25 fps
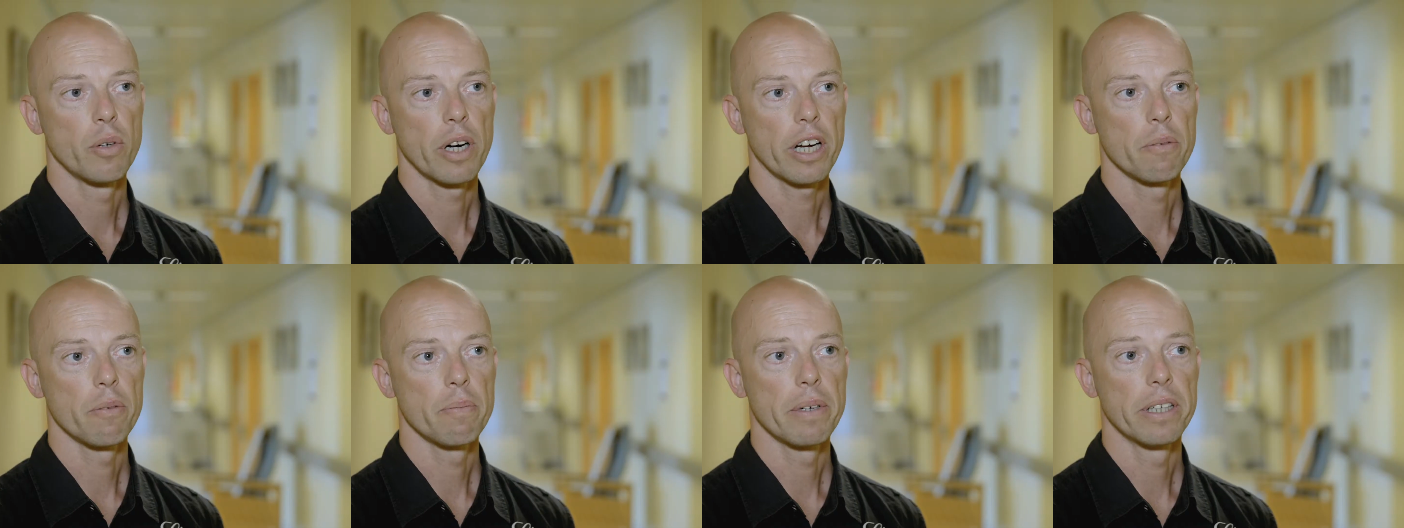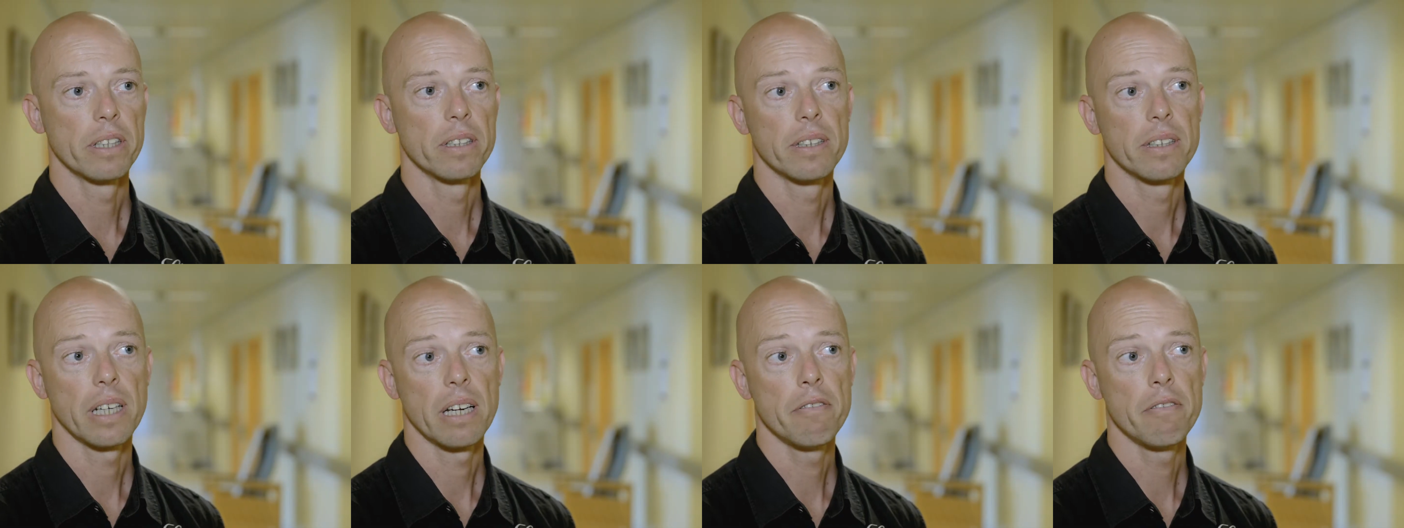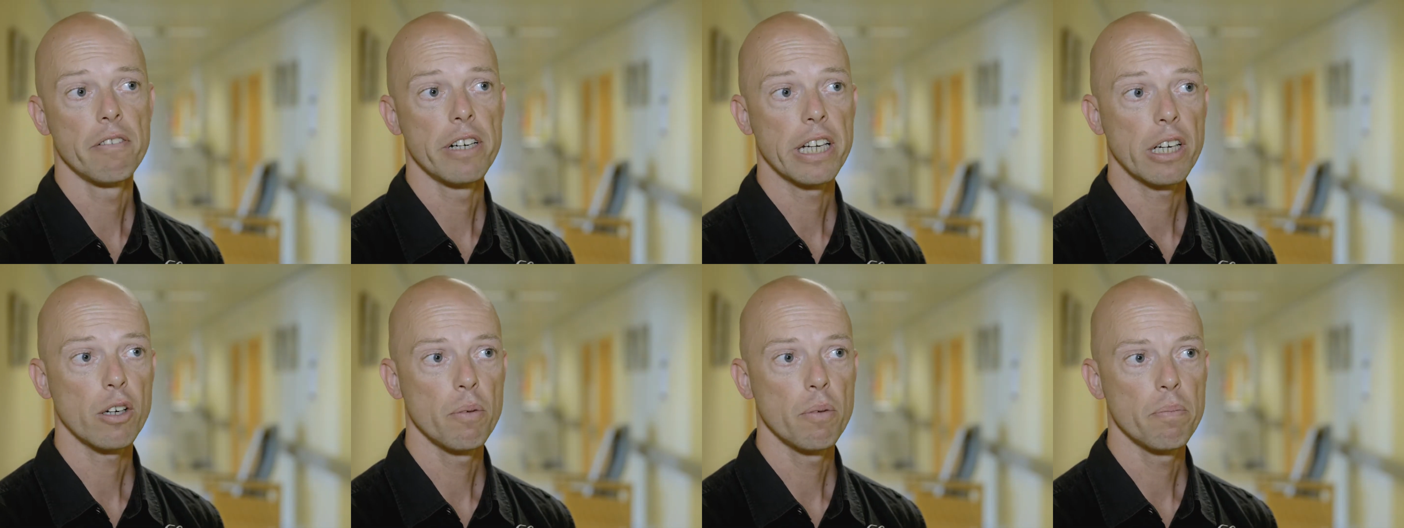recommend
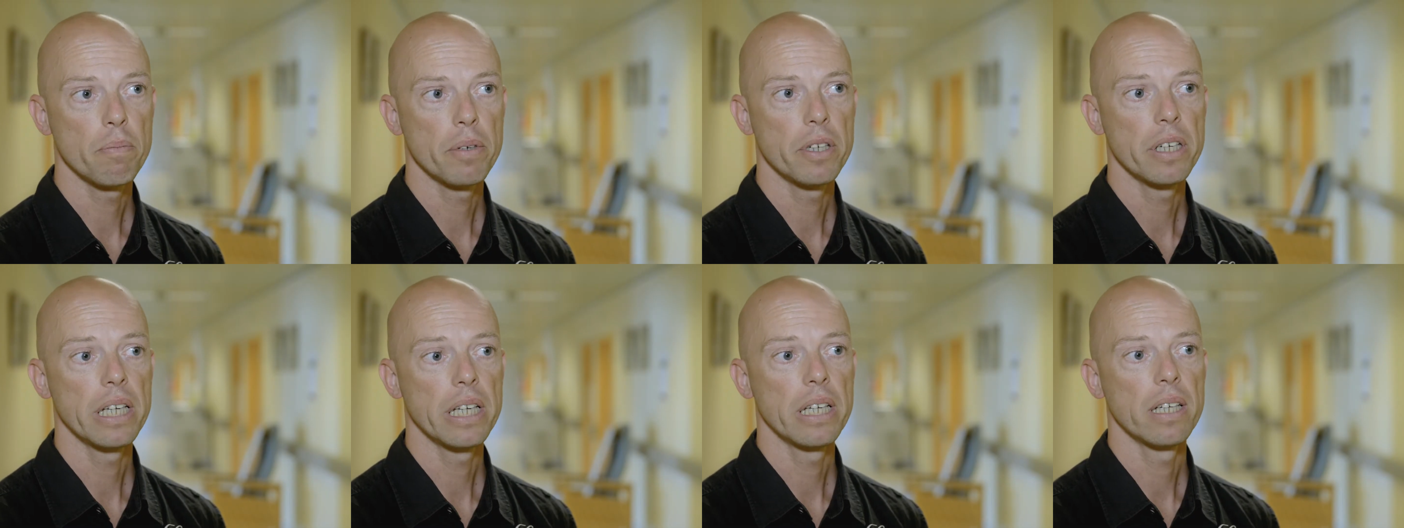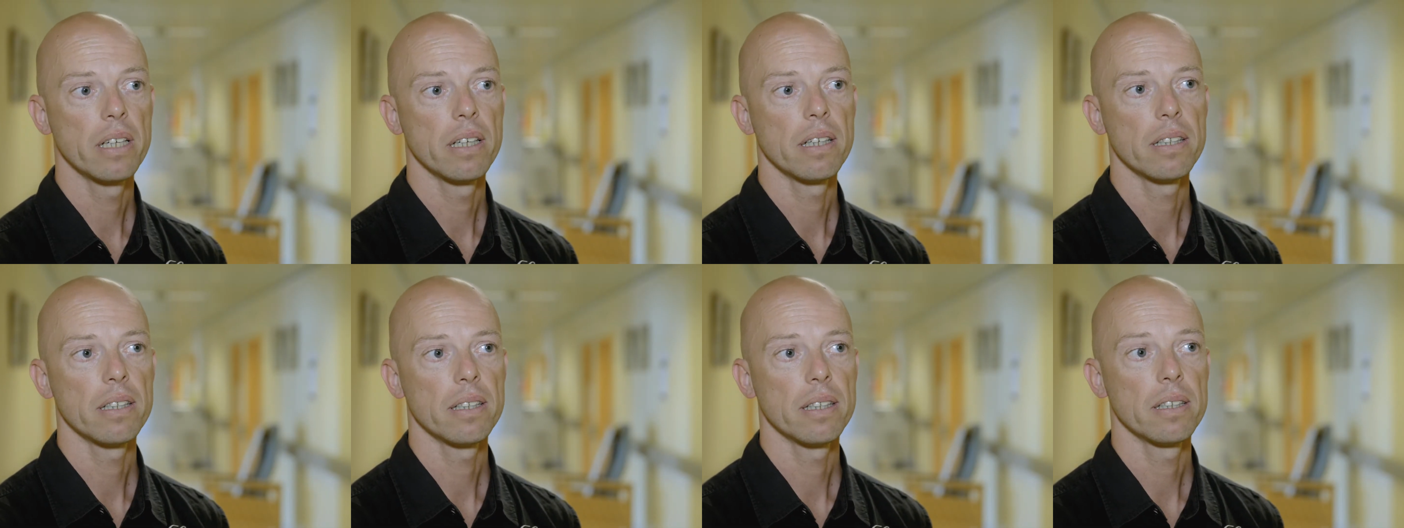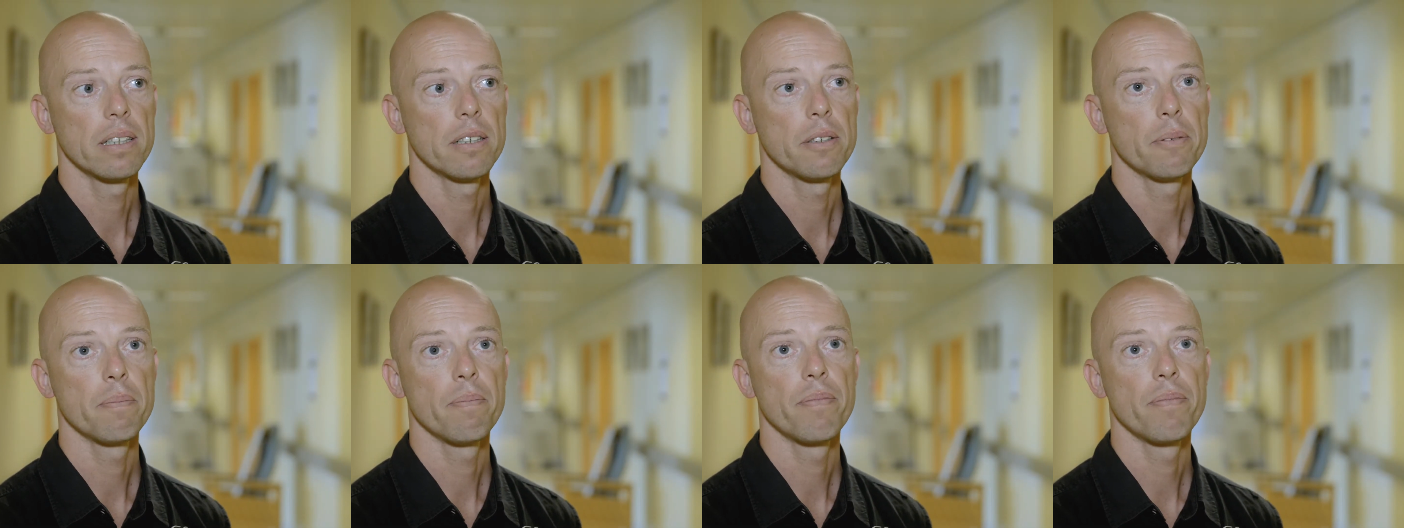every company
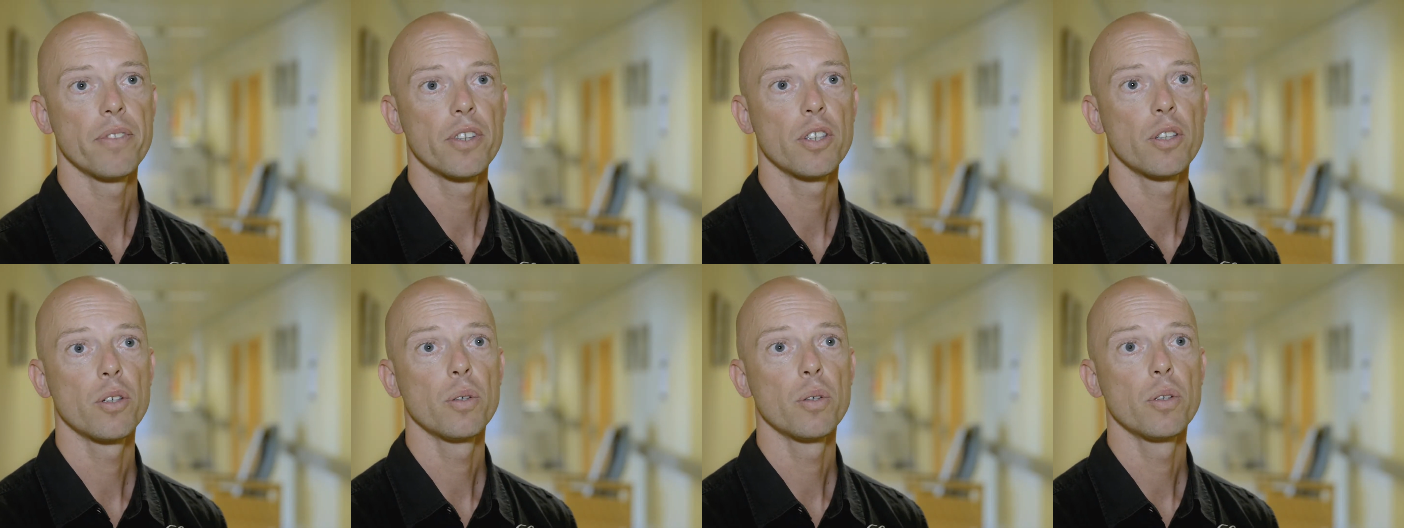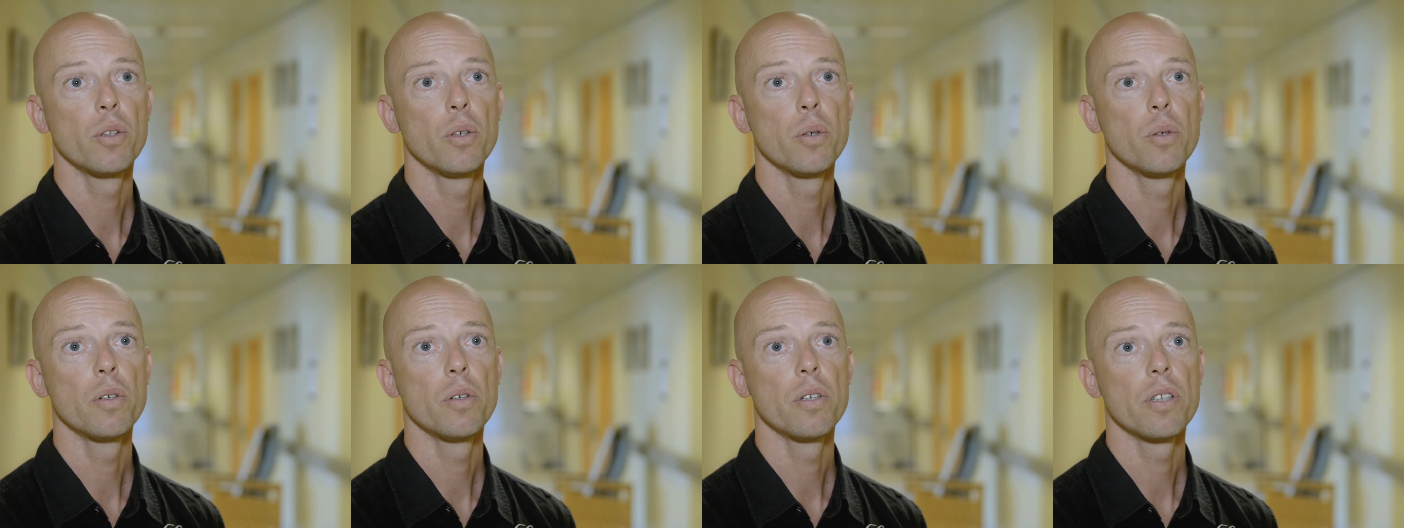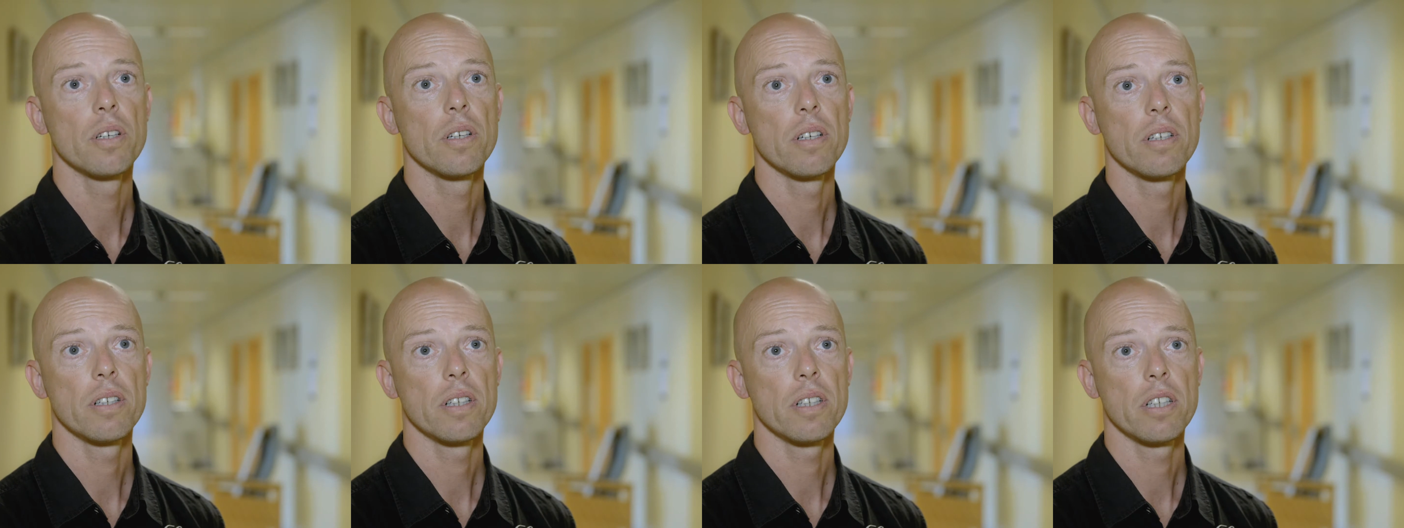um, to do
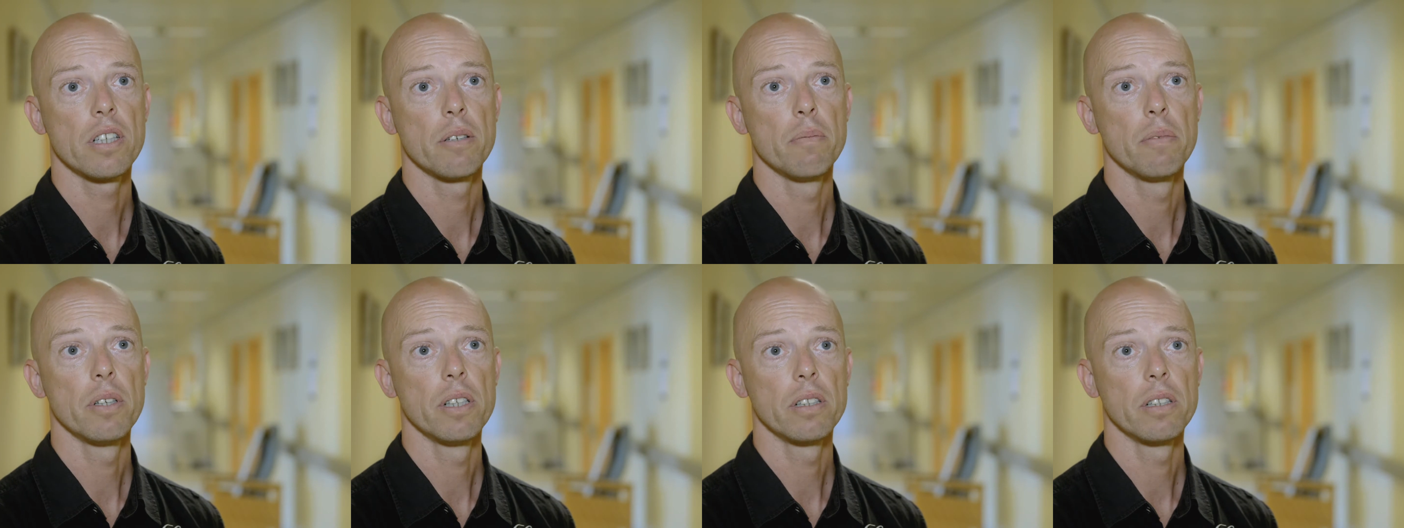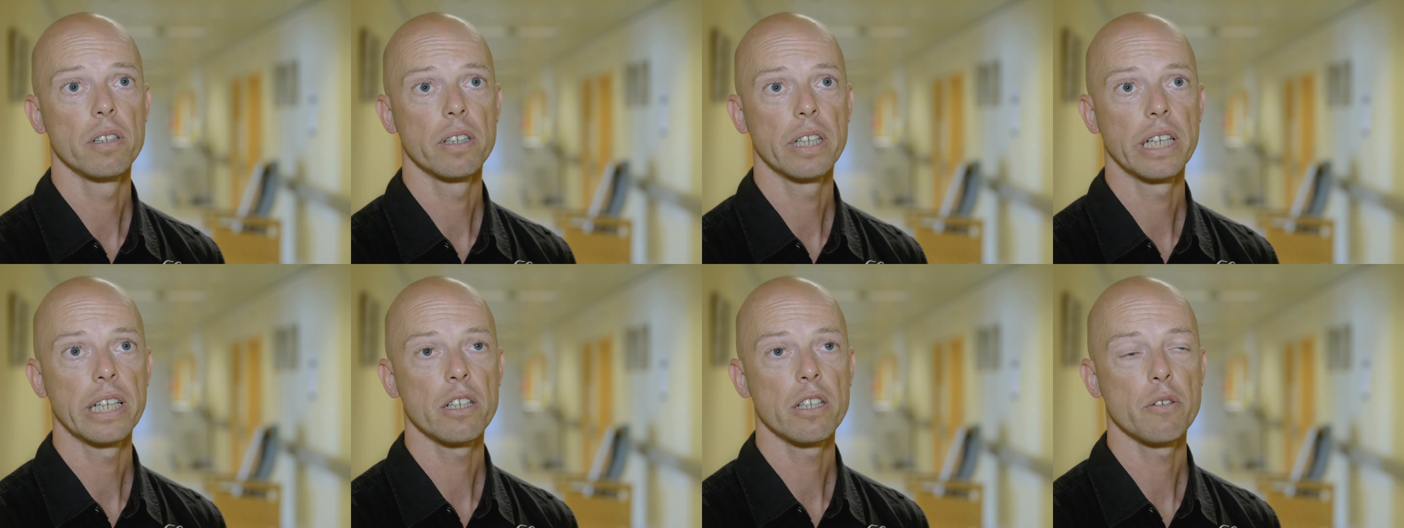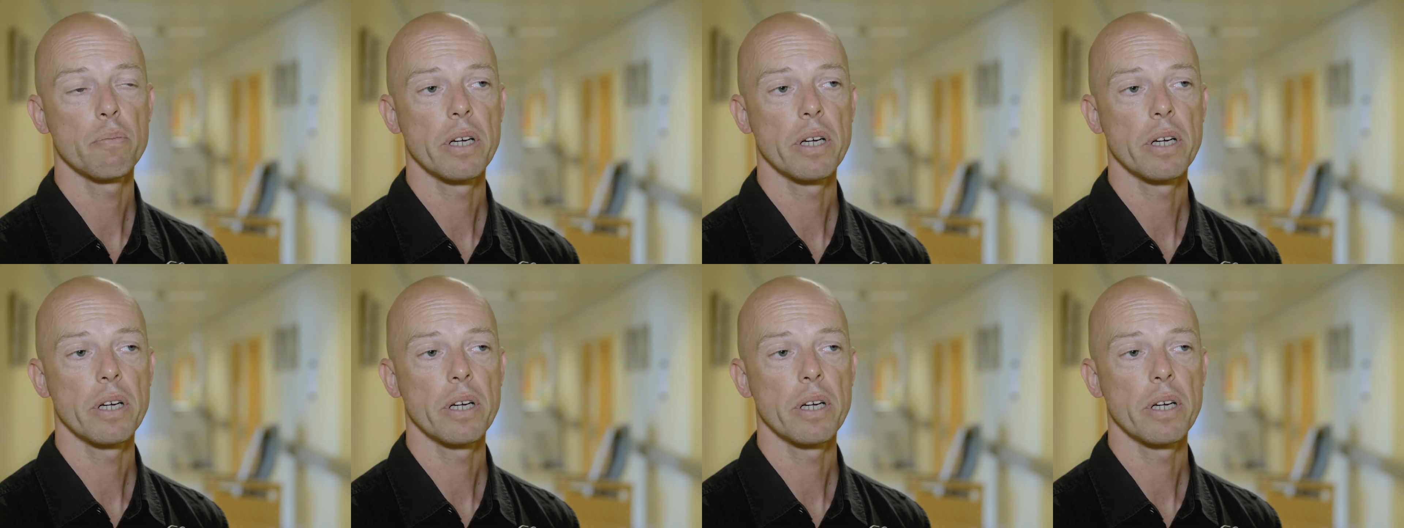uh, similar things